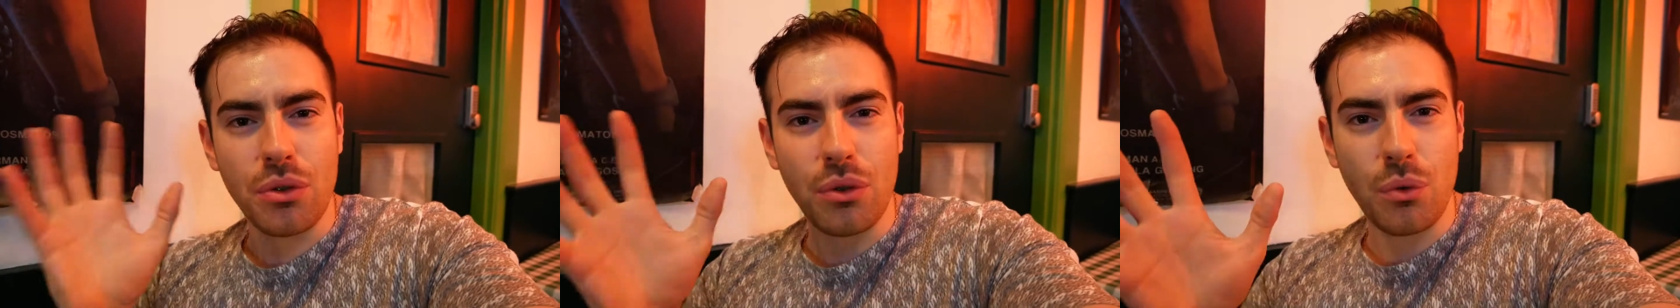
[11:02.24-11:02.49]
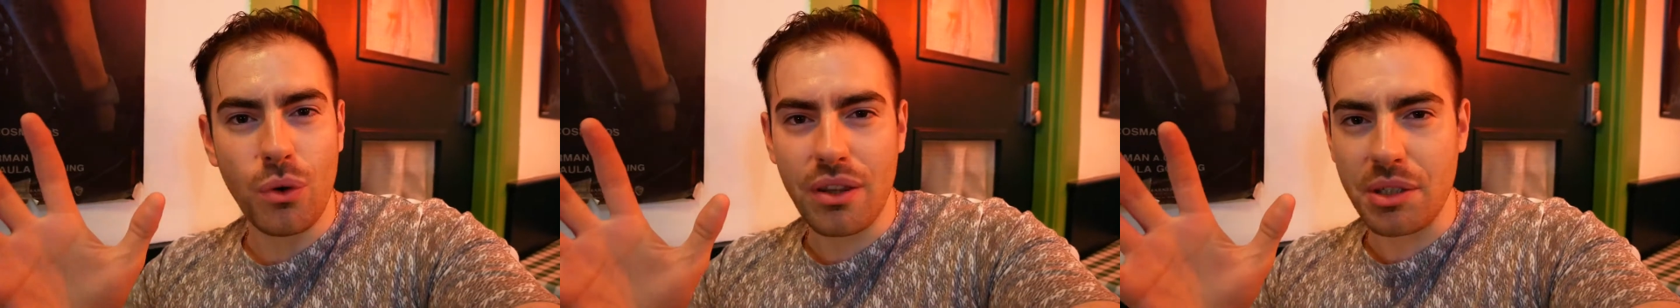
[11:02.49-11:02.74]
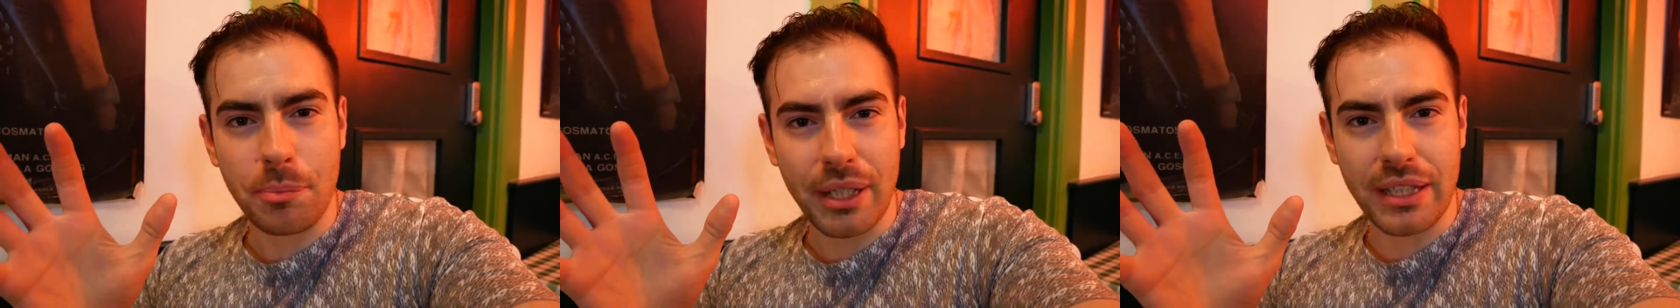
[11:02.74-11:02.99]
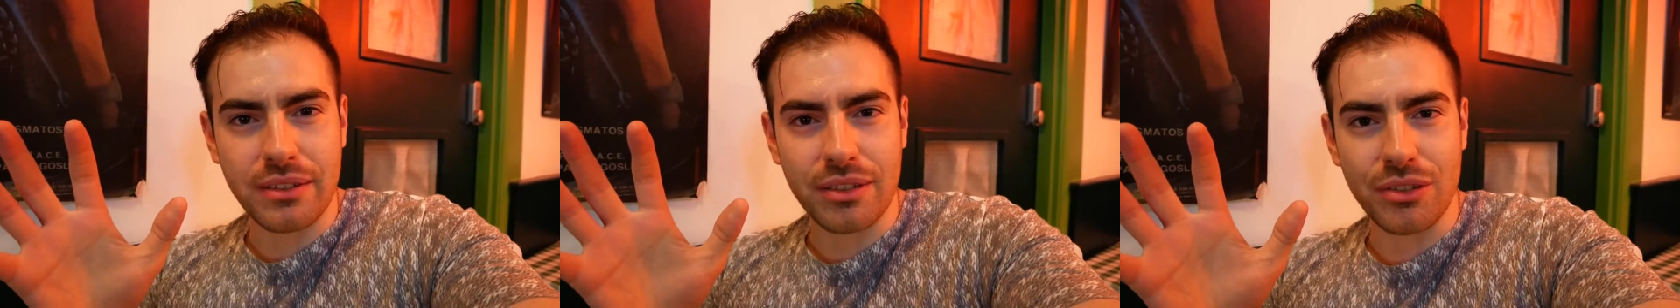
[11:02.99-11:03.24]
all of the
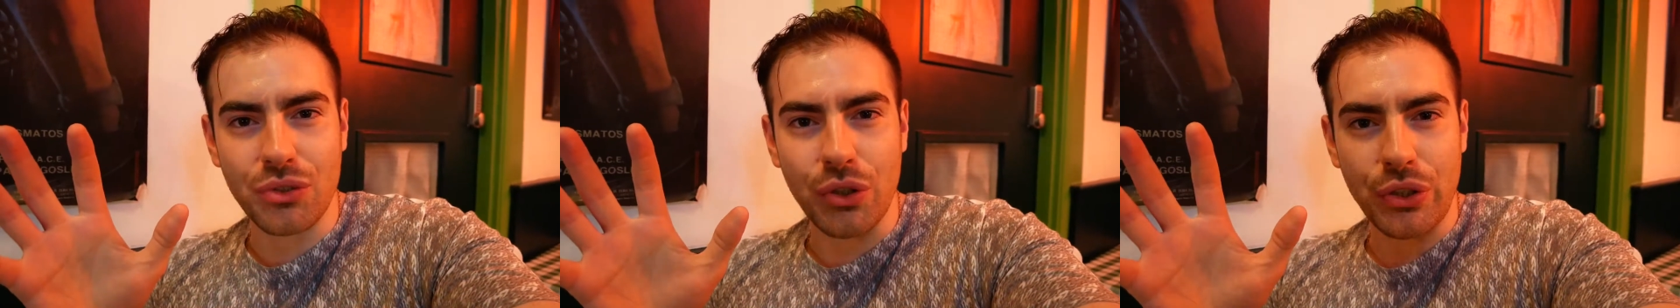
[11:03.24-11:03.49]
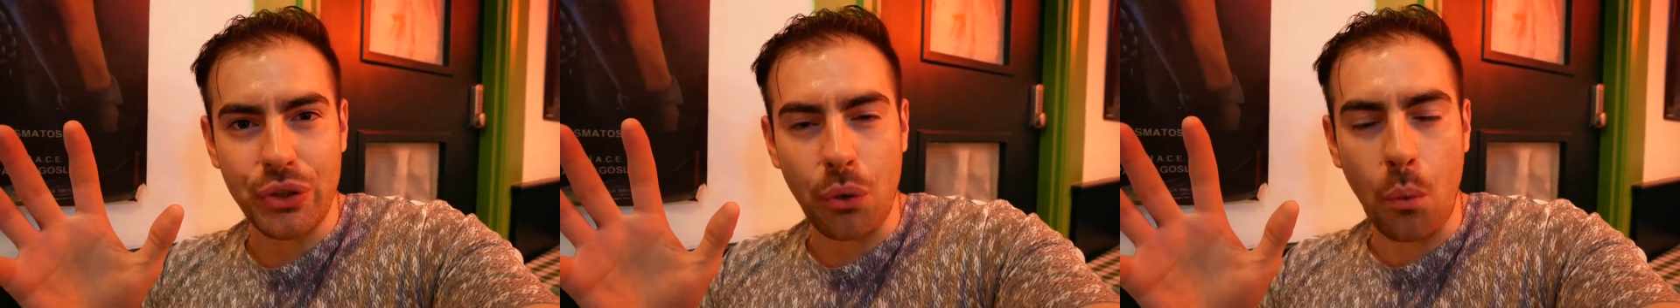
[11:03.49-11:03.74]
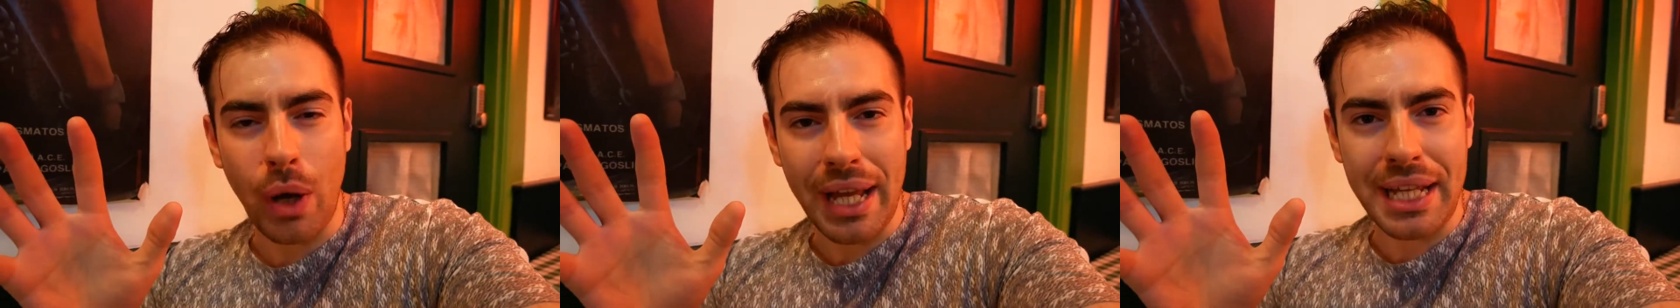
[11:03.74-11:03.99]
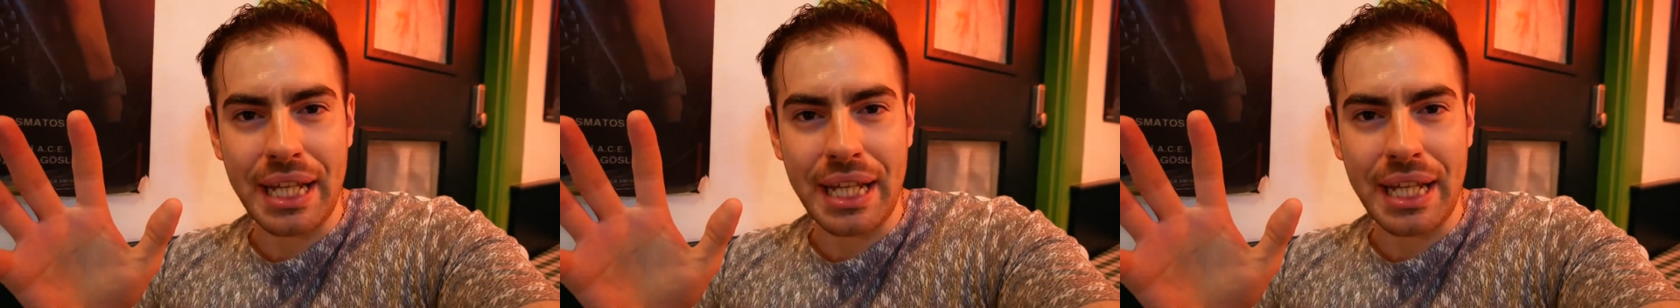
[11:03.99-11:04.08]
pizzas on the way,